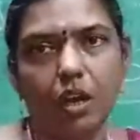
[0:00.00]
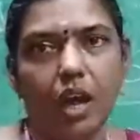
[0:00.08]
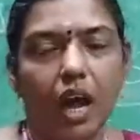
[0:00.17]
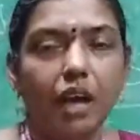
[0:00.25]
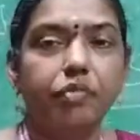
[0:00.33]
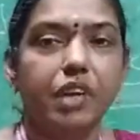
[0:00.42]

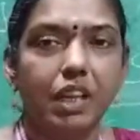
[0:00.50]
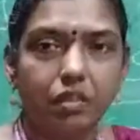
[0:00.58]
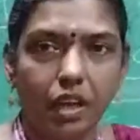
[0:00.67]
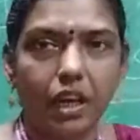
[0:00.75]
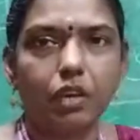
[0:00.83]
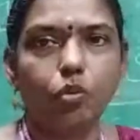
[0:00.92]
After
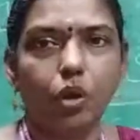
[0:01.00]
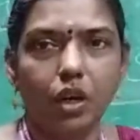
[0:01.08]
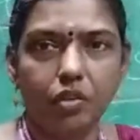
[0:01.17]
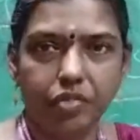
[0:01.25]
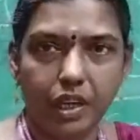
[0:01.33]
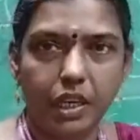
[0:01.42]
that,
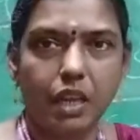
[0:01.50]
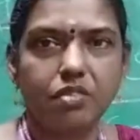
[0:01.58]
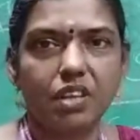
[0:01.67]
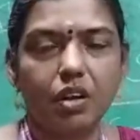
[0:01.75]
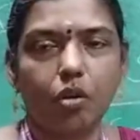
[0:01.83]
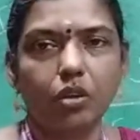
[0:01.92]
only
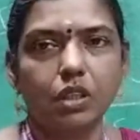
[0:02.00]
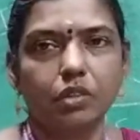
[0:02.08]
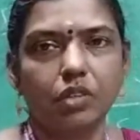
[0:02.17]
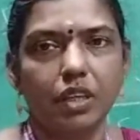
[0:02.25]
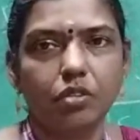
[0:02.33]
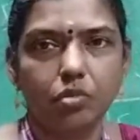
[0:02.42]
finalizing all the
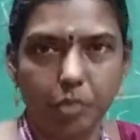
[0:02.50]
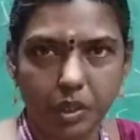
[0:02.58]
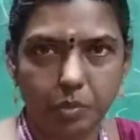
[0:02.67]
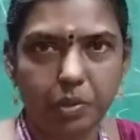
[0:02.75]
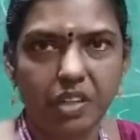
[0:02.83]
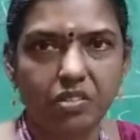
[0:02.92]
things,
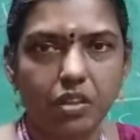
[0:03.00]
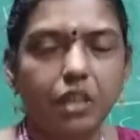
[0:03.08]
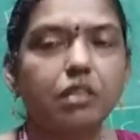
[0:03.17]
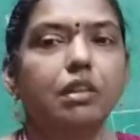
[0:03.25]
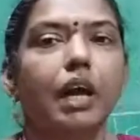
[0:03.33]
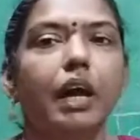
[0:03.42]
multiplexing
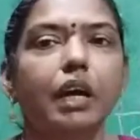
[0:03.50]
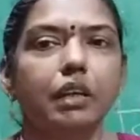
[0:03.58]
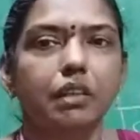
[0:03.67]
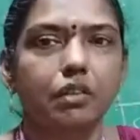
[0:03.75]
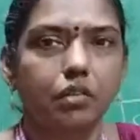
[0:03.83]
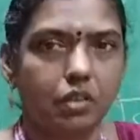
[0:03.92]

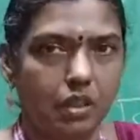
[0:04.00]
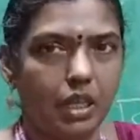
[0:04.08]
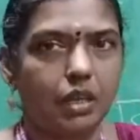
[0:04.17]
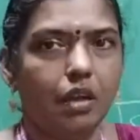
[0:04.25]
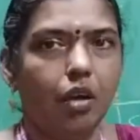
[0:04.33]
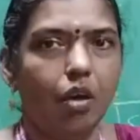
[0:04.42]
that
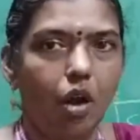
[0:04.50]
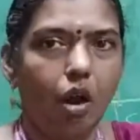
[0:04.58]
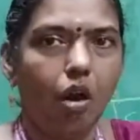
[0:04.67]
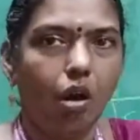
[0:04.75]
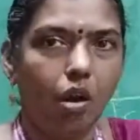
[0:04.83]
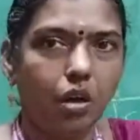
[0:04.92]
thing,
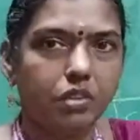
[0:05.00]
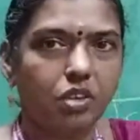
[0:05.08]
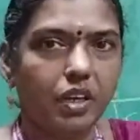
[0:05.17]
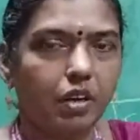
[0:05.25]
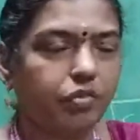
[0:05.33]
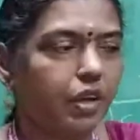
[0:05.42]
all
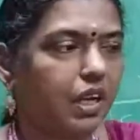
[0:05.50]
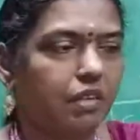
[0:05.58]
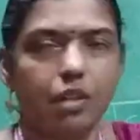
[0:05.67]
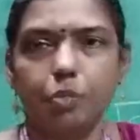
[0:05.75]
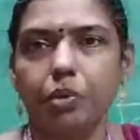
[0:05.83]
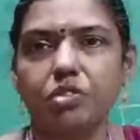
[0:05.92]
channel, for
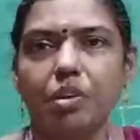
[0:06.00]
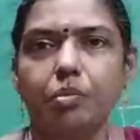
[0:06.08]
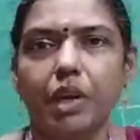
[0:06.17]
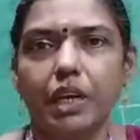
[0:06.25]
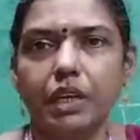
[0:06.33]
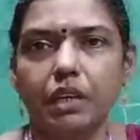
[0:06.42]
example, some
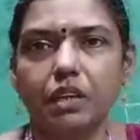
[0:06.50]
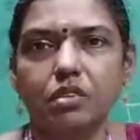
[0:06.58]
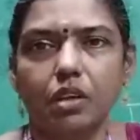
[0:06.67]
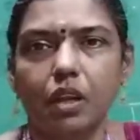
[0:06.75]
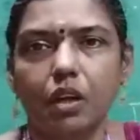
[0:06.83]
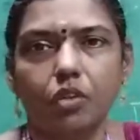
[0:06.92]
800
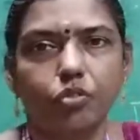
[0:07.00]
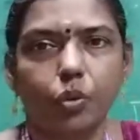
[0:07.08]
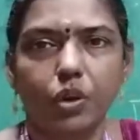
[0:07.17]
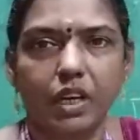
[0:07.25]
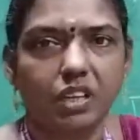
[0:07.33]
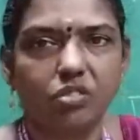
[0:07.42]
channel or
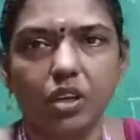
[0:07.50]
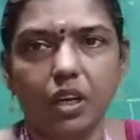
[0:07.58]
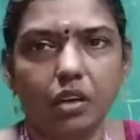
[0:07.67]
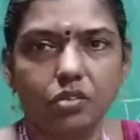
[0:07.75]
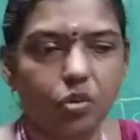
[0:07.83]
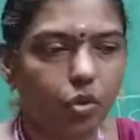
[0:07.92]
400
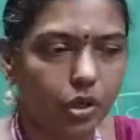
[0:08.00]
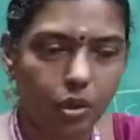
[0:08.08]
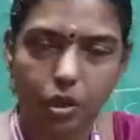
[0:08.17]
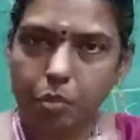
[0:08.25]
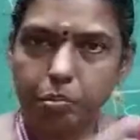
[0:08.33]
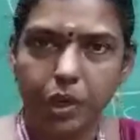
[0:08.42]
channels going to
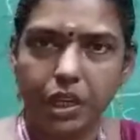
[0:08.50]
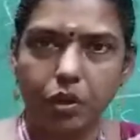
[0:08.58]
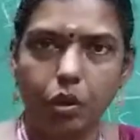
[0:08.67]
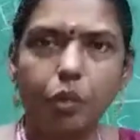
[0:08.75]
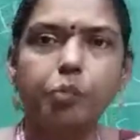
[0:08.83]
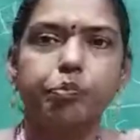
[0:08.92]
combine,
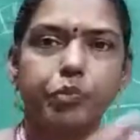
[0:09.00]
no?